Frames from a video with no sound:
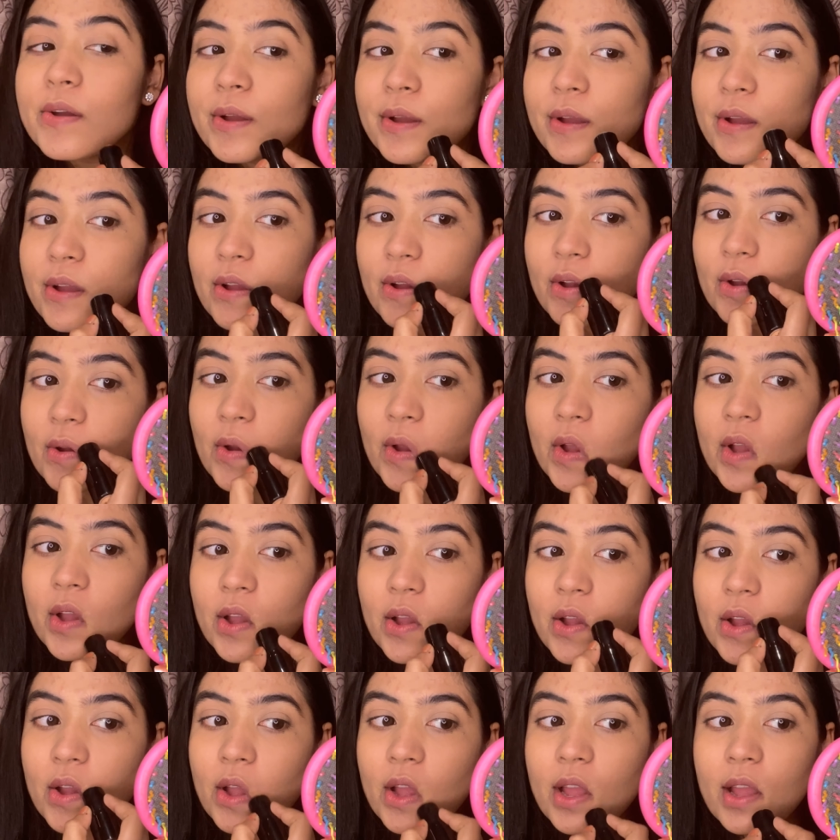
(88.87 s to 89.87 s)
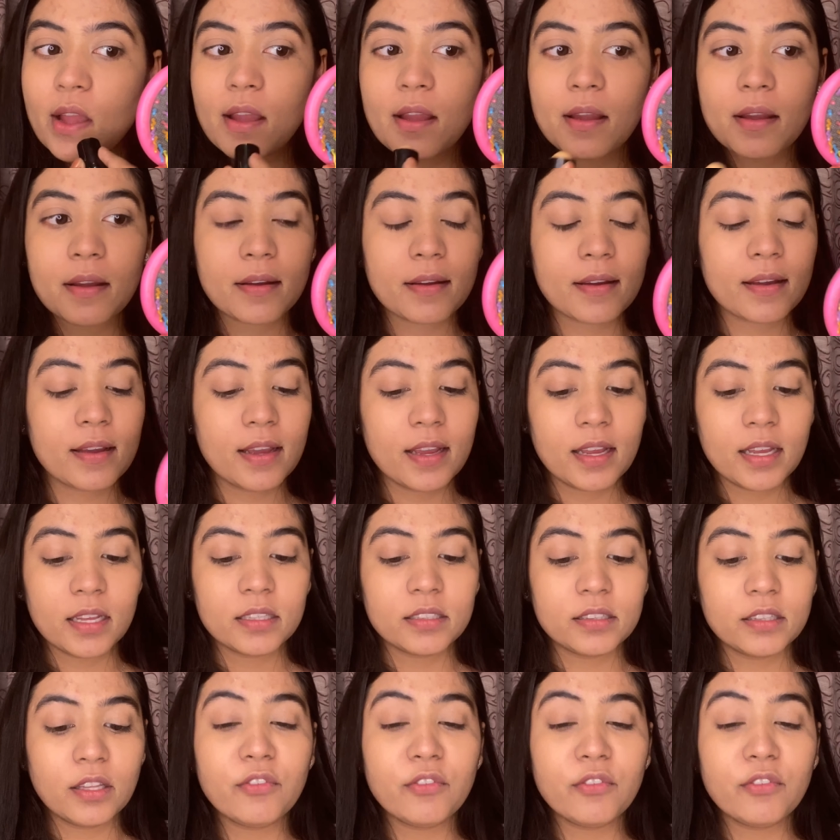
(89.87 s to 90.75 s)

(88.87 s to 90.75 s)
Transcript: to blur out my imperfections.